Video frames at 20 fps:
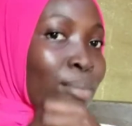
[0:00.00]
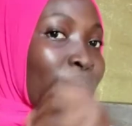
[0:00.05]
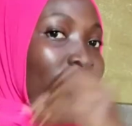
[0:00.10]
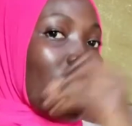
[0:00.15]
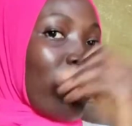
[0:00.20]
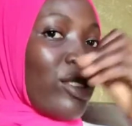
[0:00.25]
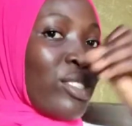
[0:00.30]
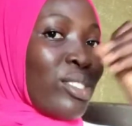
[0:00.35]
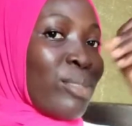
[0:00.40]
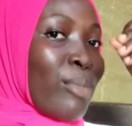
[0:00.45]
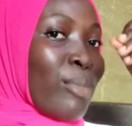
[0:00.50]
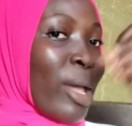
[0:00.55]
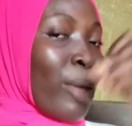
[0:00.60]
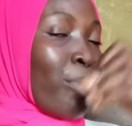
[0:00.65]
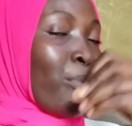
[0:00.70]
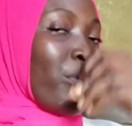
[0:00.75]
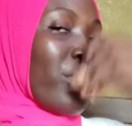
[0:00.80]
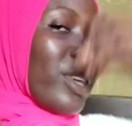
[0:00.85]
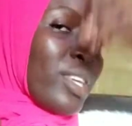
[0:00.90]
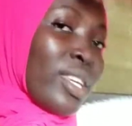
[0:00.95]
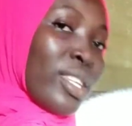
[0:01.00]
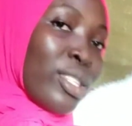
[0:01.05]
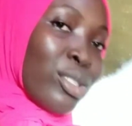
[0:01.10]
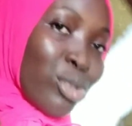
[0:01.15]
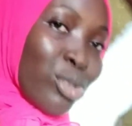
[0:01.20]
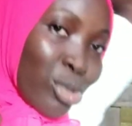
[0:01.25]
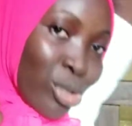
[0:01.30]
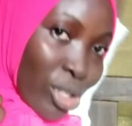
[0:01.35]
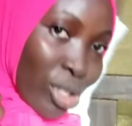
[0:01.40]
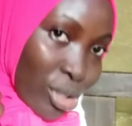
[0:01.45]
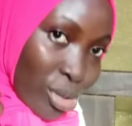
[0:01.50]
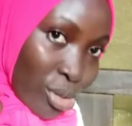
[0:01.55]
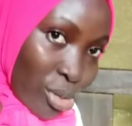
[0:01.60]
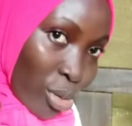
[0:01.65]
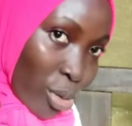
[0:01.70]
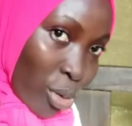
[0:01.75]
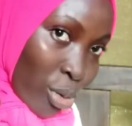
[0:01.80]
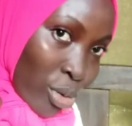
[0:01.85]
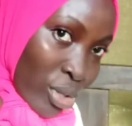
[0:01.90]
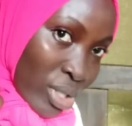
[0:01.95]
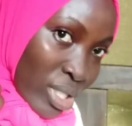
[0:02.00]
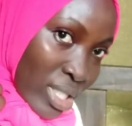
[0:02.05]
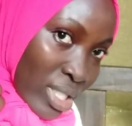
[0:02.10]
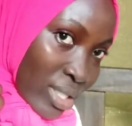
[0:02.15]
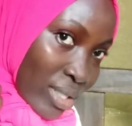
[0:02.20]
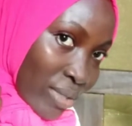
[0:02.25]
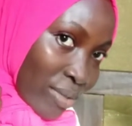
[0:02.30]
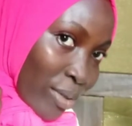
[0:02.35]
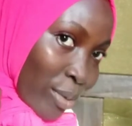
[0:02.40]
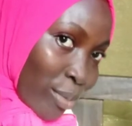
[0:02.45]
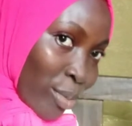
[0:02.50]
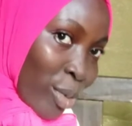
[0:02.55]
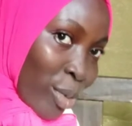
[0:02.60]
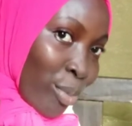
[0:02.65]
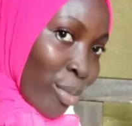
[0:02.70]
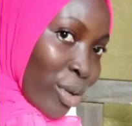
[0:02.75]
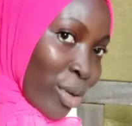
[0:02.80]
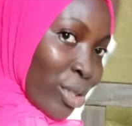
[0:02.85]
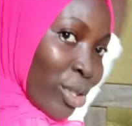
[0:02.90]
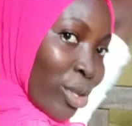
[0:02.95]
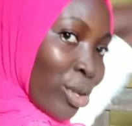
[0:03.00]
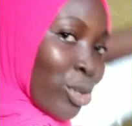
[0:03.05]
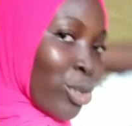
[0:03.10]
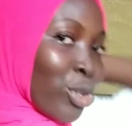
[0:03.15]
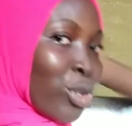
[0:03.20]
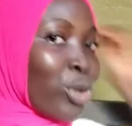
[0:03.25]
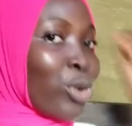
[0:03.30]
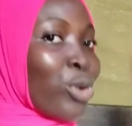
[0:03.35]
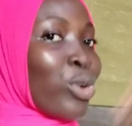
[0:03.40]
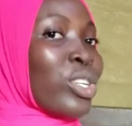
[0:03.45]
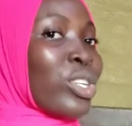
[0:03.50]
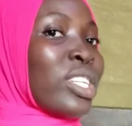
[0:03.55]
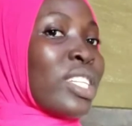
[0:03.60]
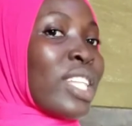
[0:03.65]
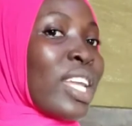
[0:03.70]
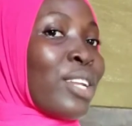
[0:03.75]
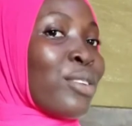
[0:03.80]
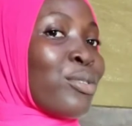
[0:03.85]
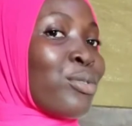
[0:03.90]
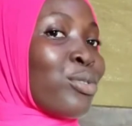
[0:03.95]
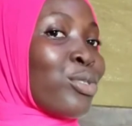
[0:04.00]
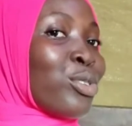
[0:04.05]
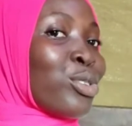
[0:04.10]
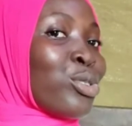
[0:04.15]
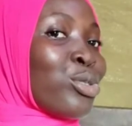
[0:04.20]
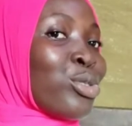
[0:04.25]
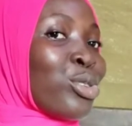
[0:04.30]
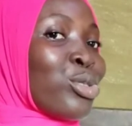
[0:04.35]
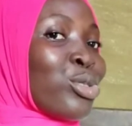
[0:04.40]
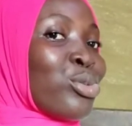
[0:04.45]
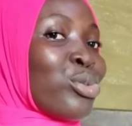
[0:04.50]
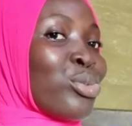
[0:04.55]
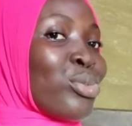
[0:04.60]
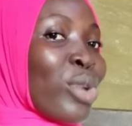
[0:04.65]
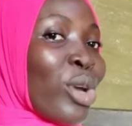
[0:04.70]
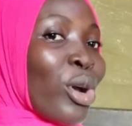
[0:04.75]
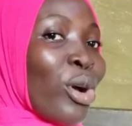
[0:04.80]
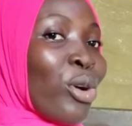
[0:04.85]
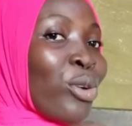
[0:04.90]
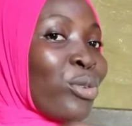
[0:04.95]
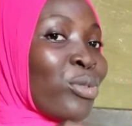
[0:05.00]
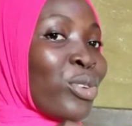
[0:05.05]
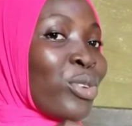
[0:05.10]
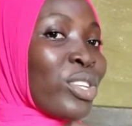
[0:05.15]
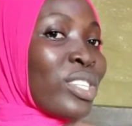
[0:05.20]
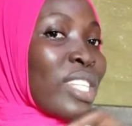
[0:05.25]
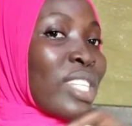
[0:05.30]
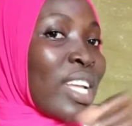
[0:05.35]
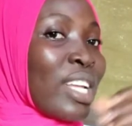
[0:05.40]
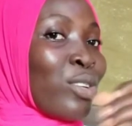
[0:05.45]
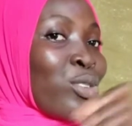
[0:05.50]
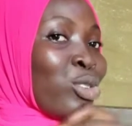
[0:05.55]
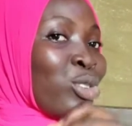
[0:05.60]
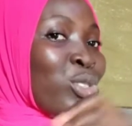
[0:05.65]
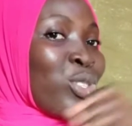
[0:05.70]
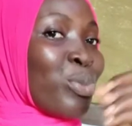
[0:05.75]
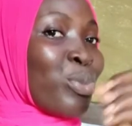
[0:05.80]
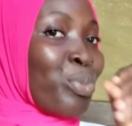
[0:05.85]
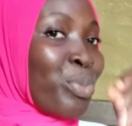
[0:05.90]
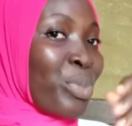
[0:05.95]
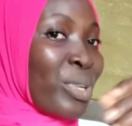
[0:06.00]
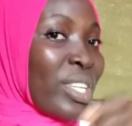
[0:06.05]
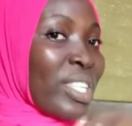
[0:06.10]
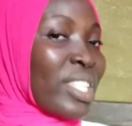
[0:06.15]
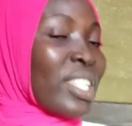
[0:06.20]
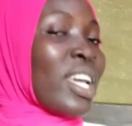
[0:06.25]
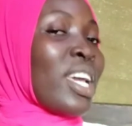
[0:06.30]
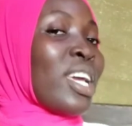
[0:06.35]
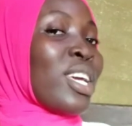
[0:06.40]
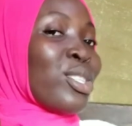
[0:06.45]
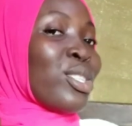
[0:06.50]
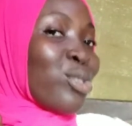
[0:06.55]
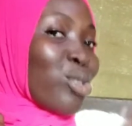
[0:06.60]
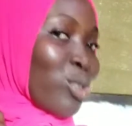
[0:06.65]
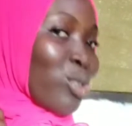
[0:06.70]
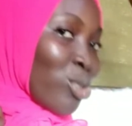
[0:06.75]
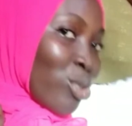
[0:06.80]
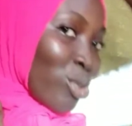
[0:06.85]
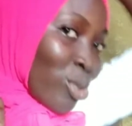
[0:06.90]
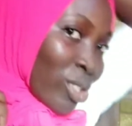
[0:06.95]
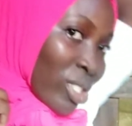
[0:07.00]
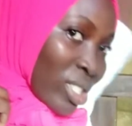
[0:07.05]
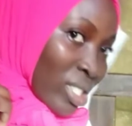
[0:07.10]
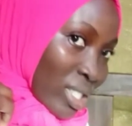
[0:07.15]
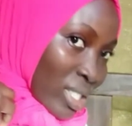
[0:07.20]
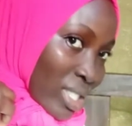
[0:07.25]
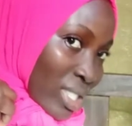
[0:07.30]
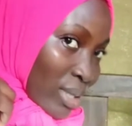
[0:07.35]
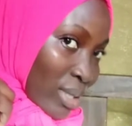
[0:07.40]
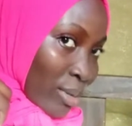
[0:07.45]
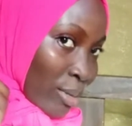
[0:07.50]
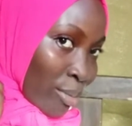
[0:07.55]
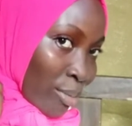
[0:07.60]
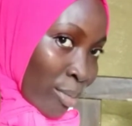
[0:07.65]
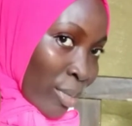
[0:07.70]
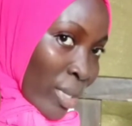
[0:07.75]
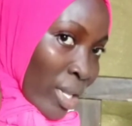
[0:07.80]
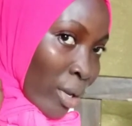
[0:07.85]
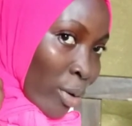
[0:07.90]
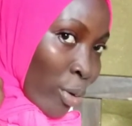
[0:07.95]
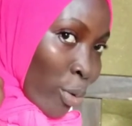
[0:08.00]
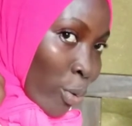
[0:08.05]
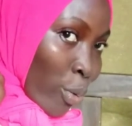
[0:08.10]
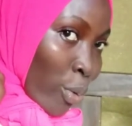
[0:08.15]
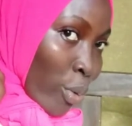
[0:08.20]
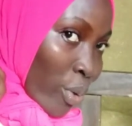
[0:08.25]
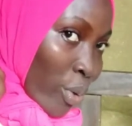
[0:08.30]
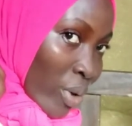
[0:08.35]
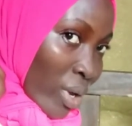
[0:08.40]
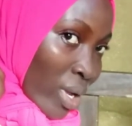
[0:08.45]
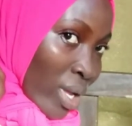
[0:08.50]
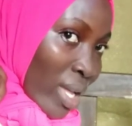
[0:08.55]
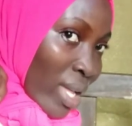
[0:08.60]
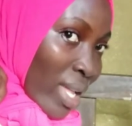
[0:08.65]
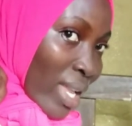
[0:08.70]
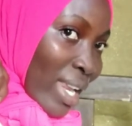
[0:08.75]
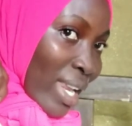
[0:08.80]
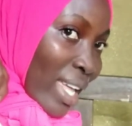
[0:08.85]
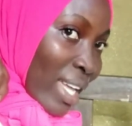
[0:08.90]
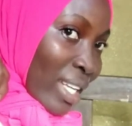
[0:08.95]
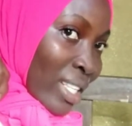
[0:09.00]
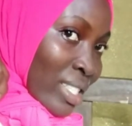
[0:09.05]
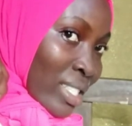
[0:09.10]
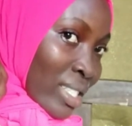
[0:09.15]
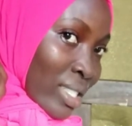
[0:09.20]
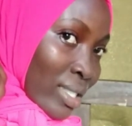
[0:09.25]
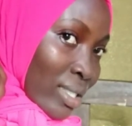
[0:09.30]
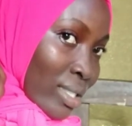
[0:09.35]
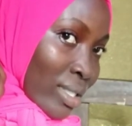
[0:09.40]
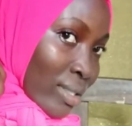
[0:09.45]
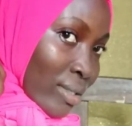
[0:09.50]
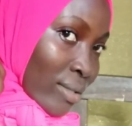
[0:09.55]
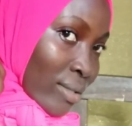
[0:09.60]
by using my pin to just hold it from the bottom. You don't hold it at the front, so it won't be obvious that you use a pin. So you hold it below like this.